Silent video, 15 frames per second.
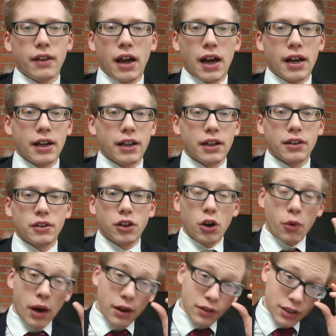I can
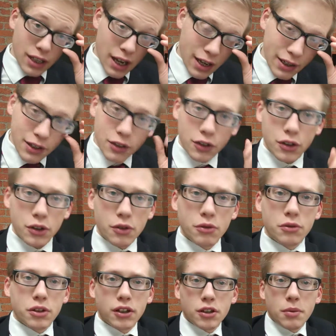go outside and do
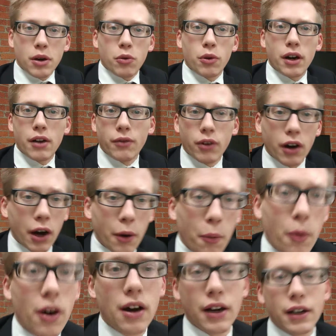just about whatever I
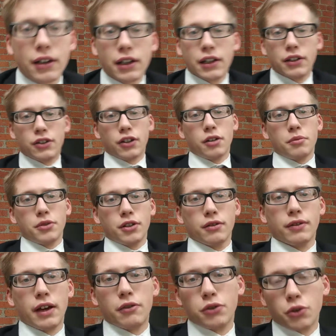want in terms
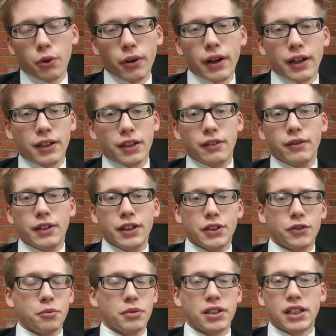of outdoor activities,
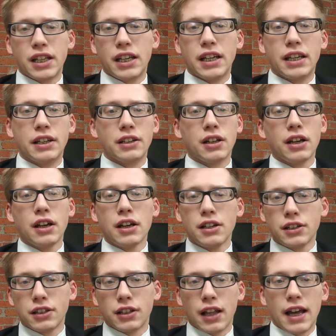from skiing,
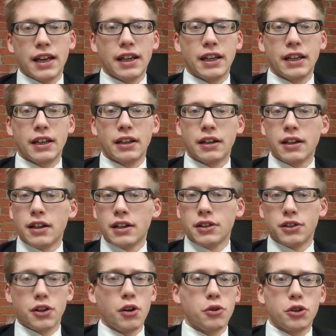sledding,
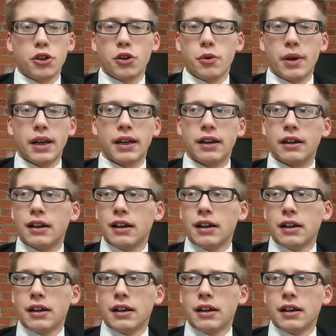snowshoeing,